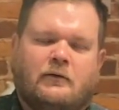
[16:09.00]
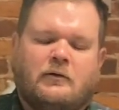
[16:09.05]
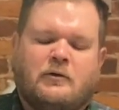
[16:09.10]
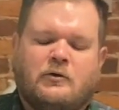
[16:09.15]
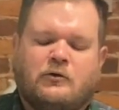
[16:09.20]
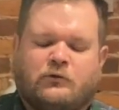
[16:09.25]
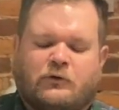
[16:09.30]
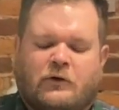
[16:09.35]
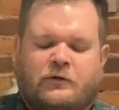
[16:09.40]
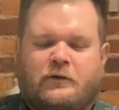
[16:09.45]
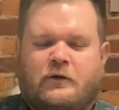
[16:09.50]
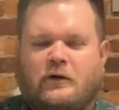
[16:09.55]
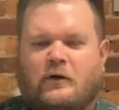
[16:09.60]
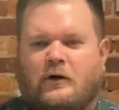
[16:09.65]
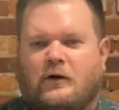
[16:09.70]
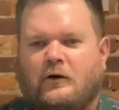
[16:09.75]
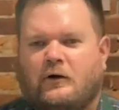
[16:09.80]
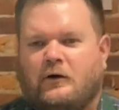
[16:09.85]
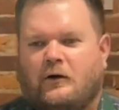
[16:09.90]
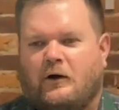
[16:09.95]
So I think
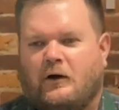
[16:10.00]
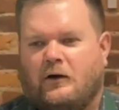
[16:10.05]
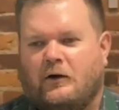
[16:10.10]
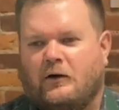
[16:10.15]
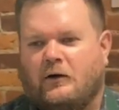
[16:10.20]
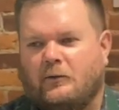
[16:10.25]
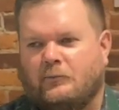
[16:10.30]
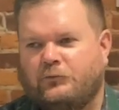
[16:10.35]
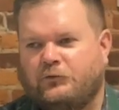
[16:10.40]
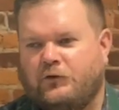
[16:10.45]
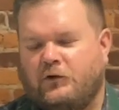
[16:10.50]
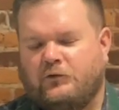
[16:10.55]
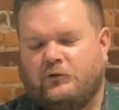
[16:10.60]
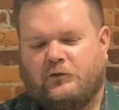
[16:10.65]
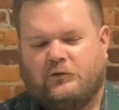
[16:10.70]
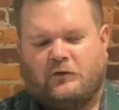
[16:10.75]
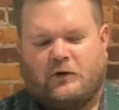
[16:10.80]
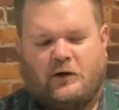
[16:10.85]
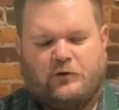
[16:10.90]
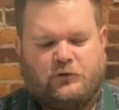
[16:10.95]
our cheese is
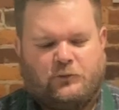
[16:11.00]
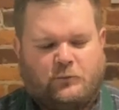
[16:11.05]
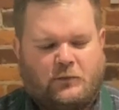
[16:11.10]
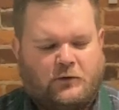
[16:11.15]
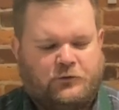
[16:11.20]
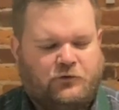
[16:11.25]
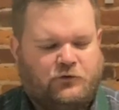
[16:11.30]
nice and melty,